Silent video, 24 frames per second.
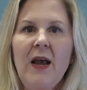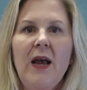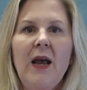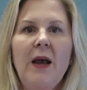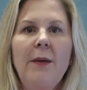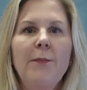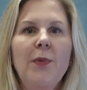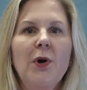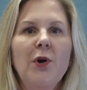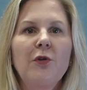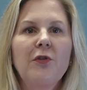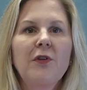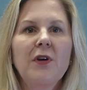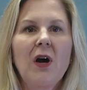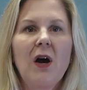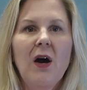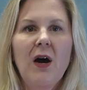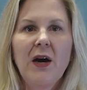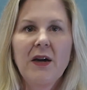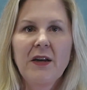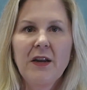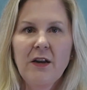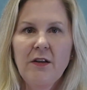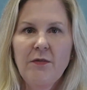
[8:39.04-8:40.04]
and both
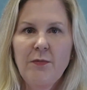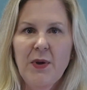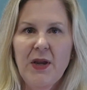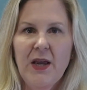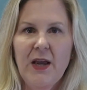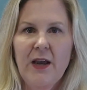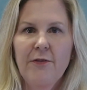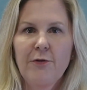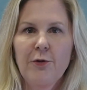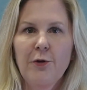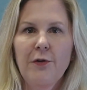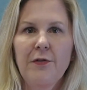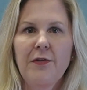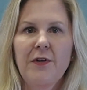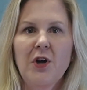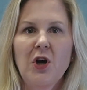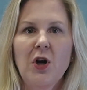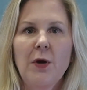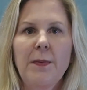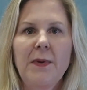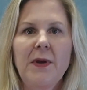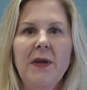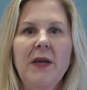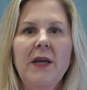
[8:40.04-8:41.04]
cognitive behavioral
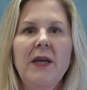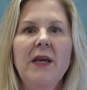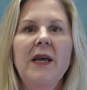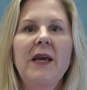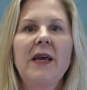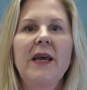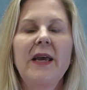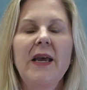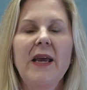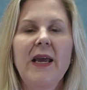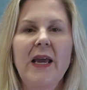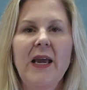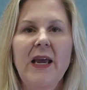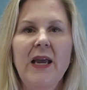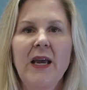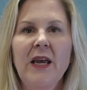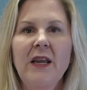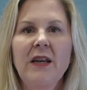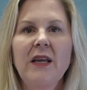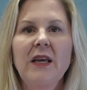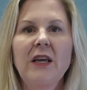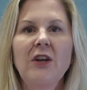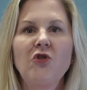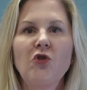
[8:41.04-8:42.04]
therapy
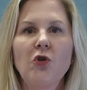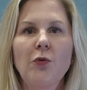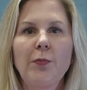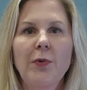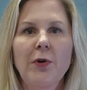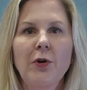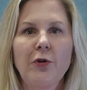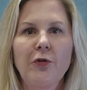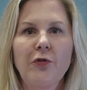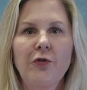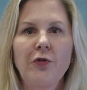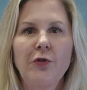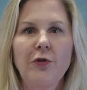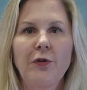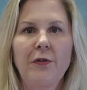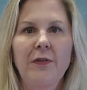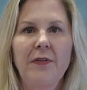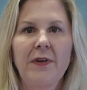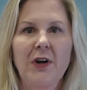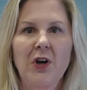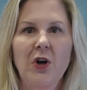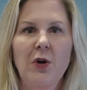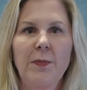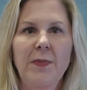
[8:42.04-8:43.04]
and interpersonal
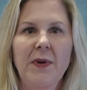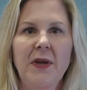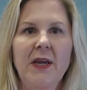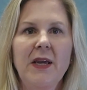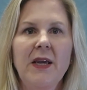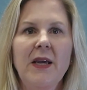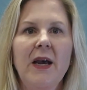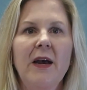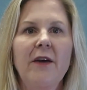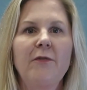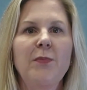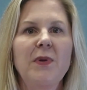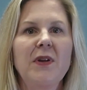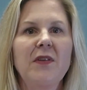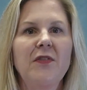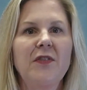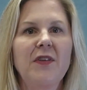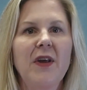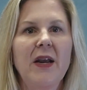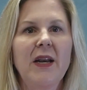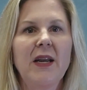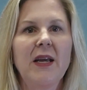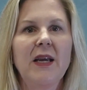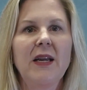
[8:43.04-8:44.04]
therapy have been
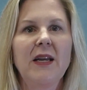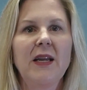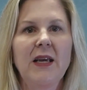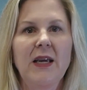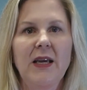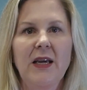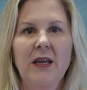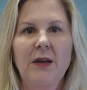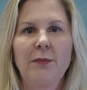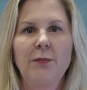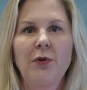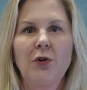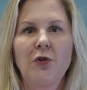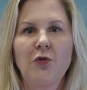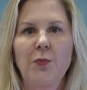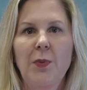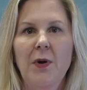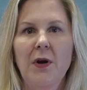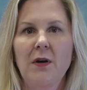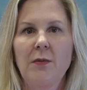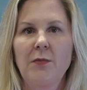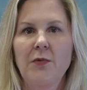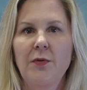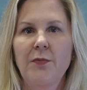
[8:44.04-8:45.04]
studied in
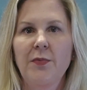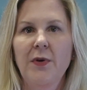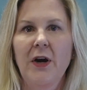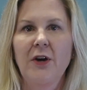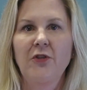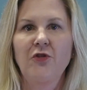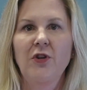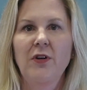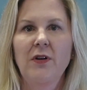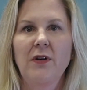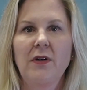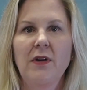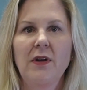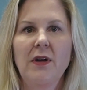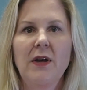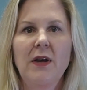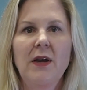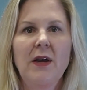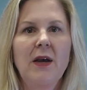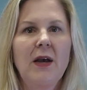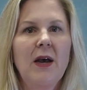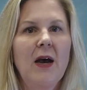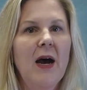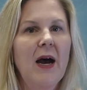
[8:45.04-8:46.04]
postpartum depression.
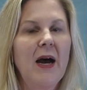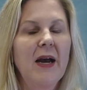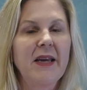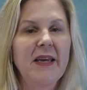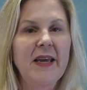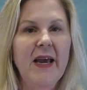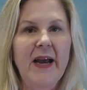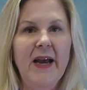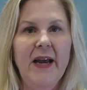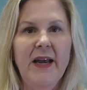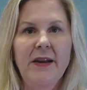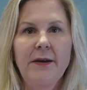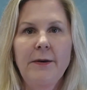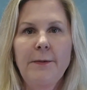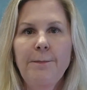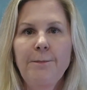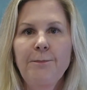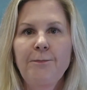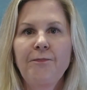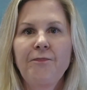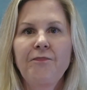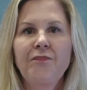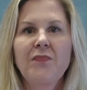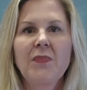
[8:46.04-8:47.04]
Again,
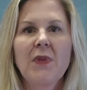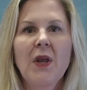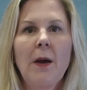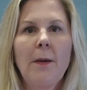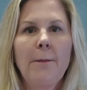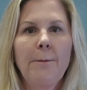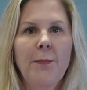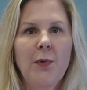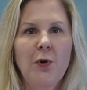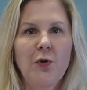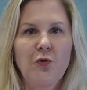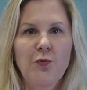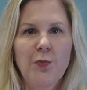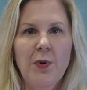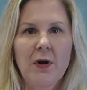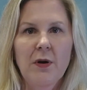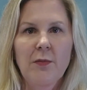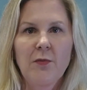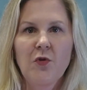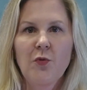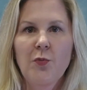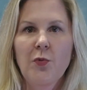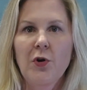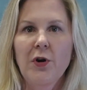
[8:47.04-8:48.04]

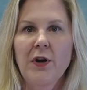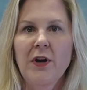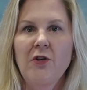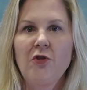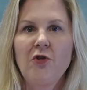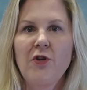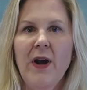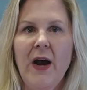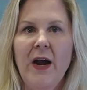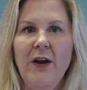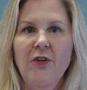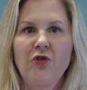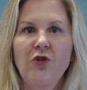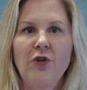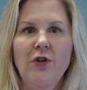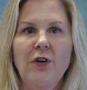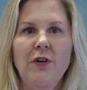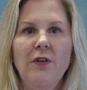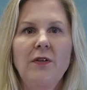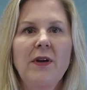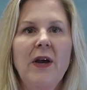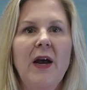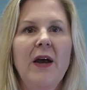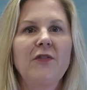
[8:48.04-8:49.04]
Postpartum Support
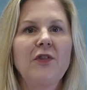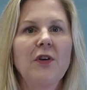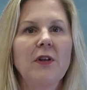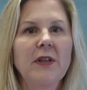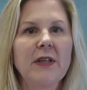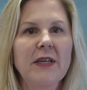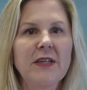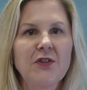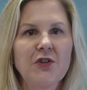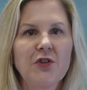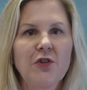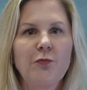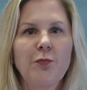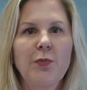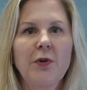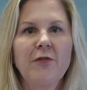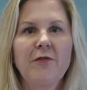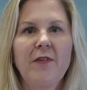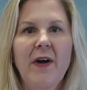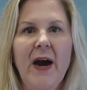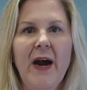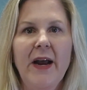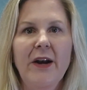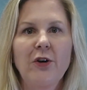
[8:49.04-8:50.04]
International has a list of
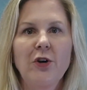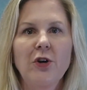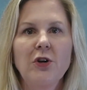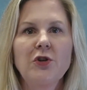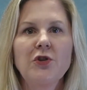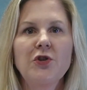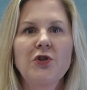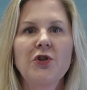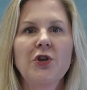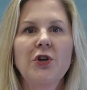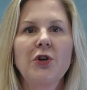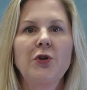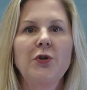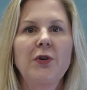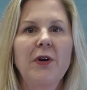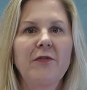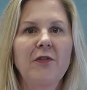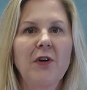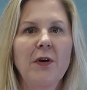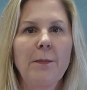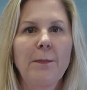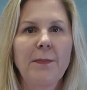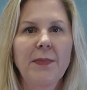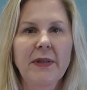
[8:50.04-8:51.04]
providers who
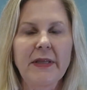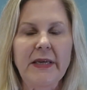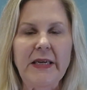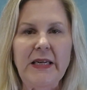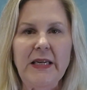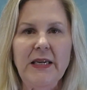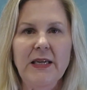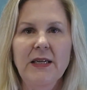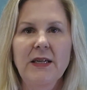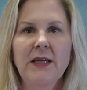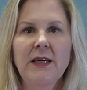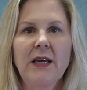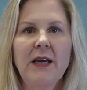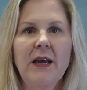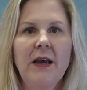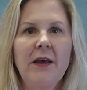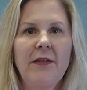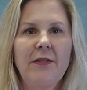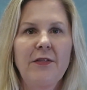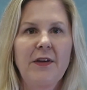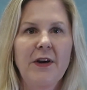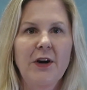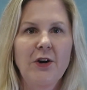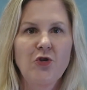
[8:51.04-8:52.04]
have completed
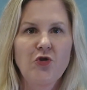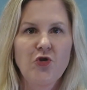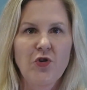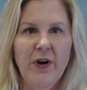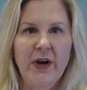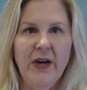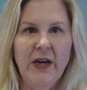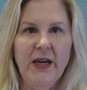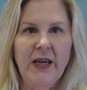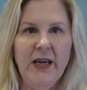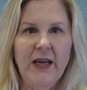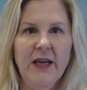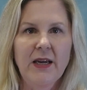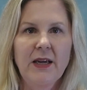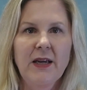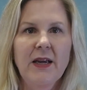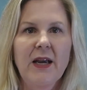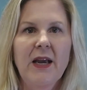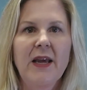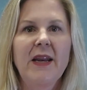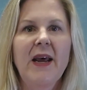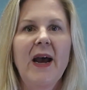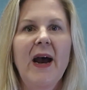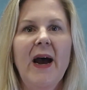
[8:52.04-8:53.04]
their training
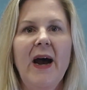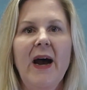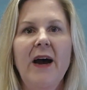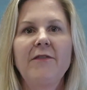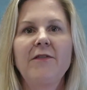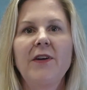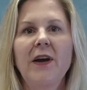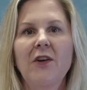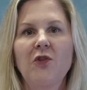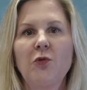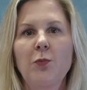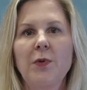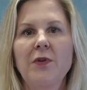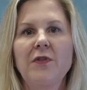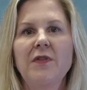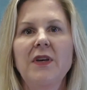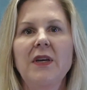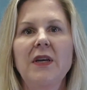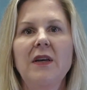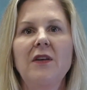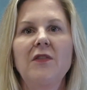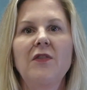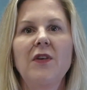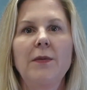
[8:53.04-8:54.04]
and have
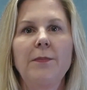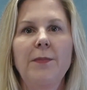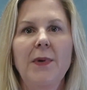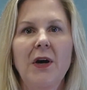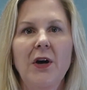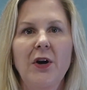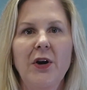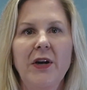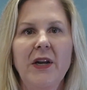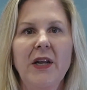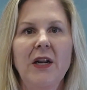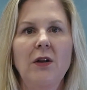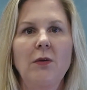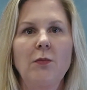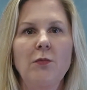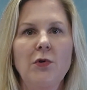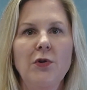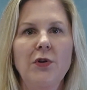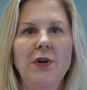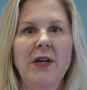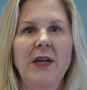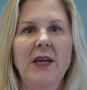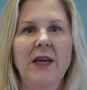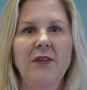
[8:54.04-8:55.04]
expertise in perinatal
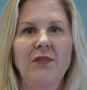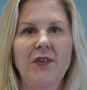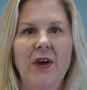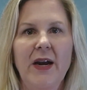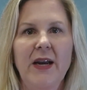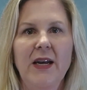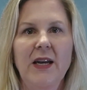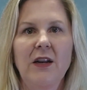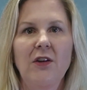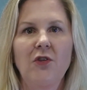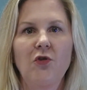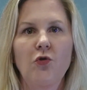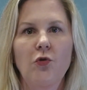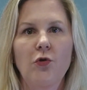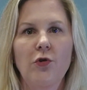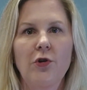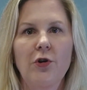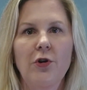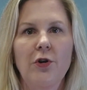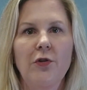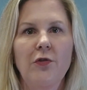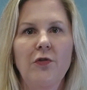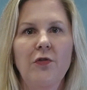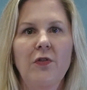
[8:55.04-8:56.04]
mood and anxiety
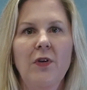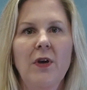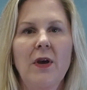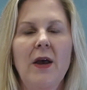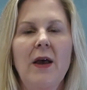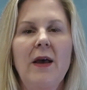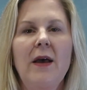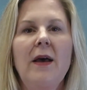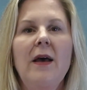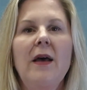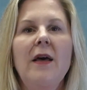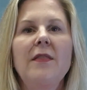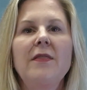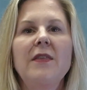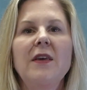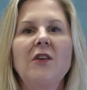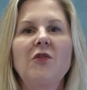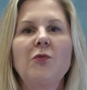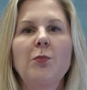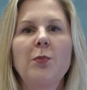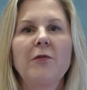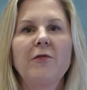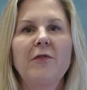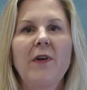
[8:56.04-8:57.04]
disorders.
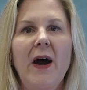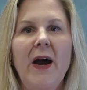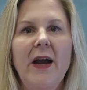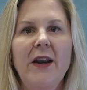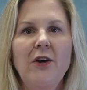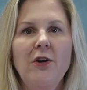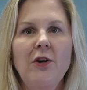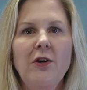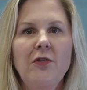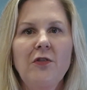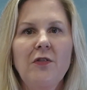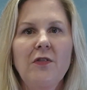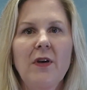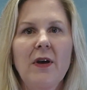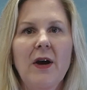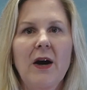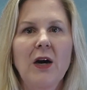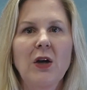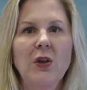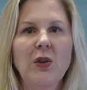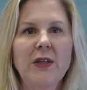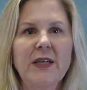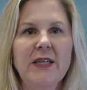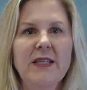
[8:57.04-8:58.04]
These providers
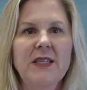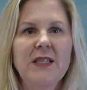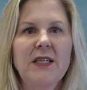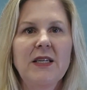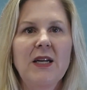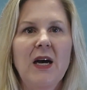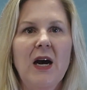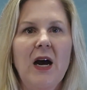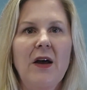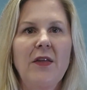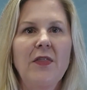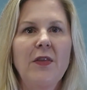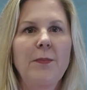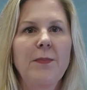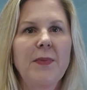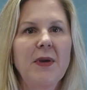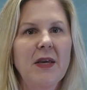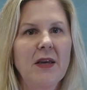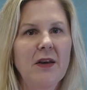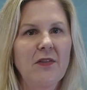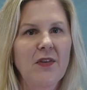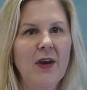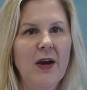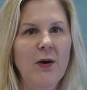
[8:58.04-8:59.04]
are listed on the
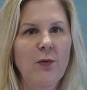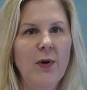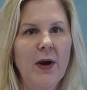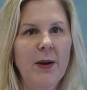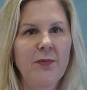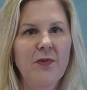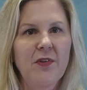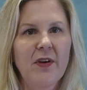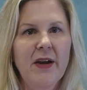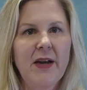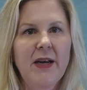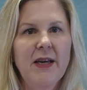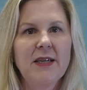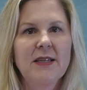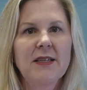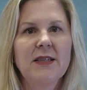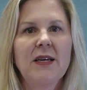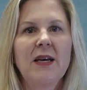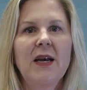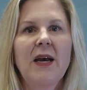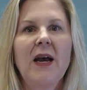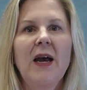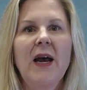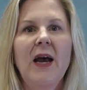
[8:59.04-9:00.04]
PSI website
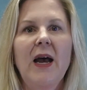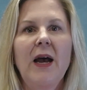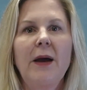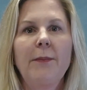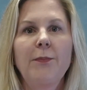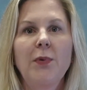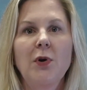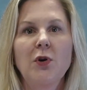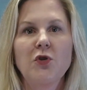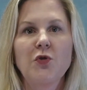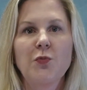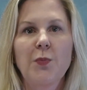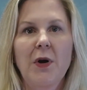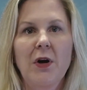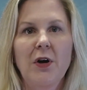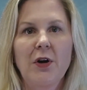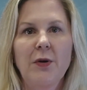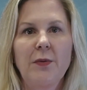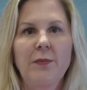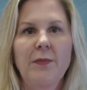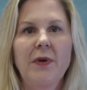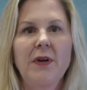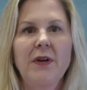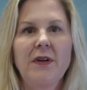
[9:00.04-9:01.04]
at
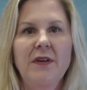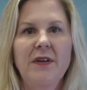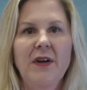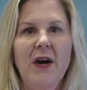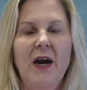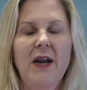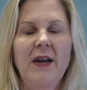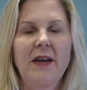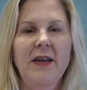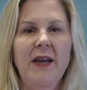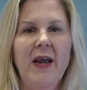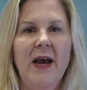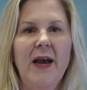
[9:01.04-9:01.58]
postpartum.net.